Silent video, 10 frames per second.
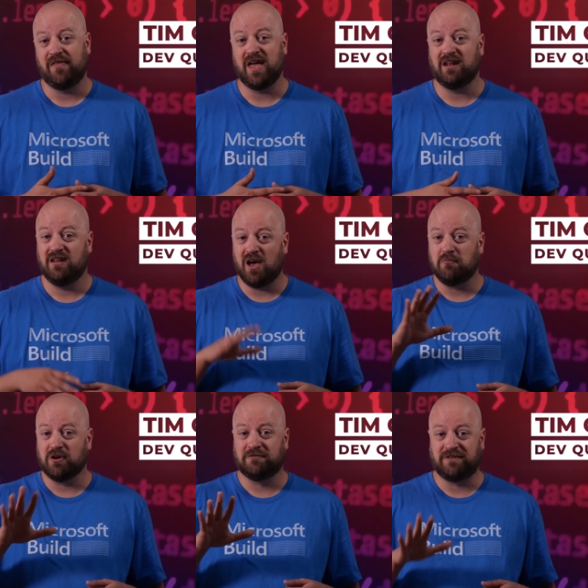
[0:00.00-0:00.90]
And then
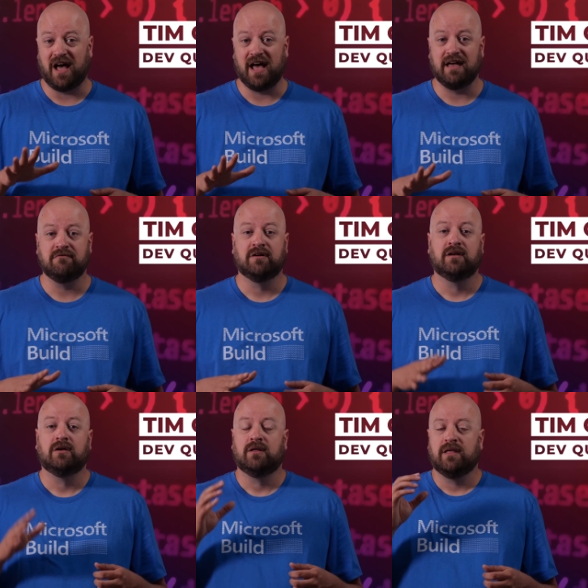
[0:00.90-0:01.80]
number
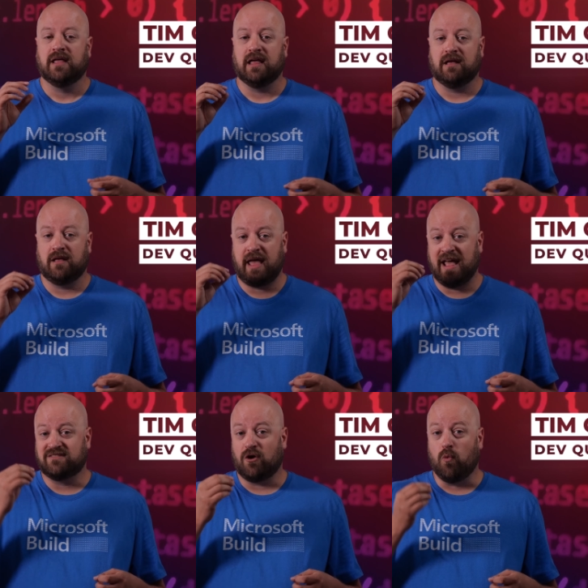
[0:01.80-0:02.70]
five,
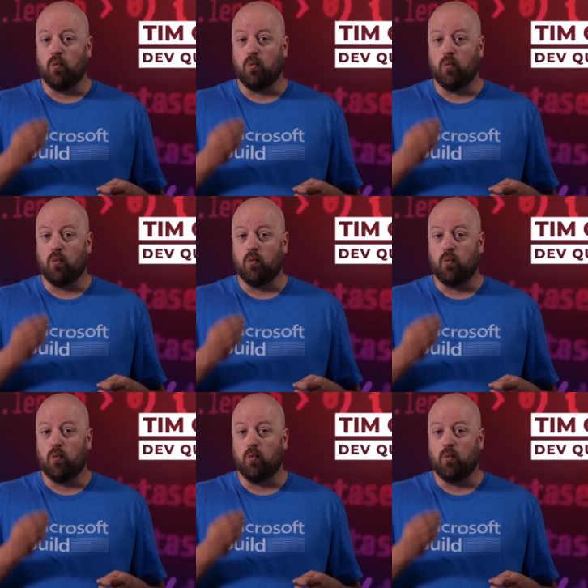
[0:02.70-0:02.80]
it's